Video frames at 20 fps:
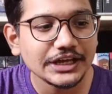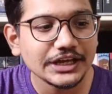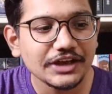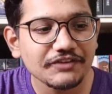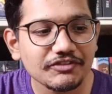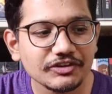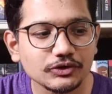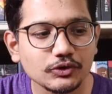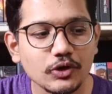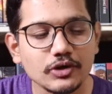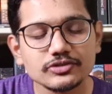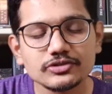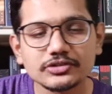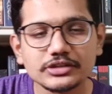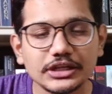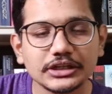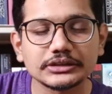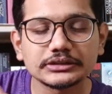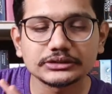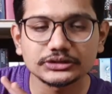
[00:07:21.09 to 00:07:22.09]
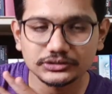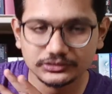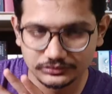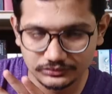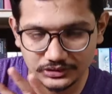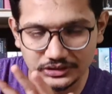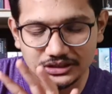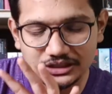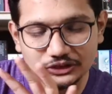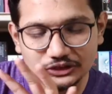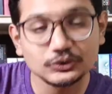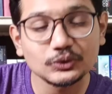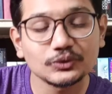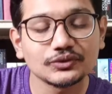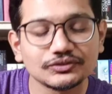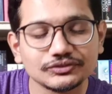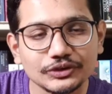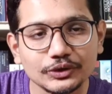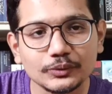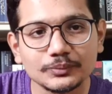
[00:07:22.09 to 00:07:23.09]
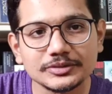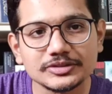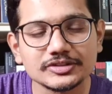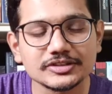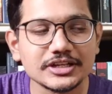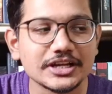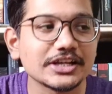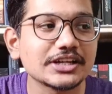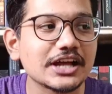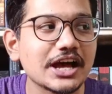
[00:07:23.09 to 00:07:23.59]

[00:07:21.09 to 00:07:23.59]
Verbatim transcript: If it costs like uh, two hundred fifty rupees there,